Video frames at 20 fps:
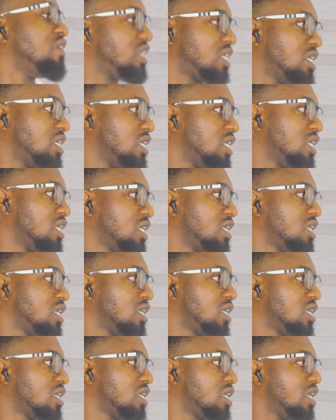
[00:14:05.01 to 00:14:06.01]
key
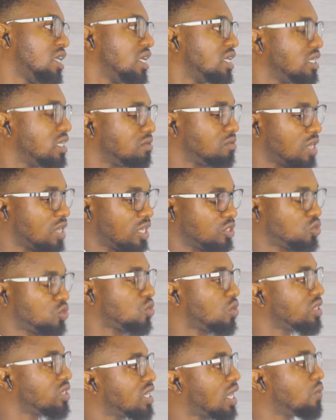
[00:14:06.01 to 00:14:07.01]
in
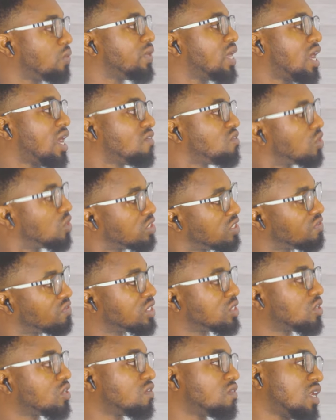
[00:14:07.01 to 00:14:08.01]
ensuring that we have
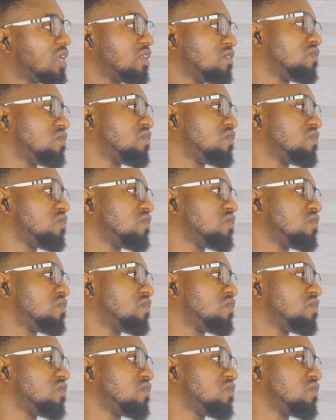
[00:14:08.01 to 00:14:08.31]
longevity of life.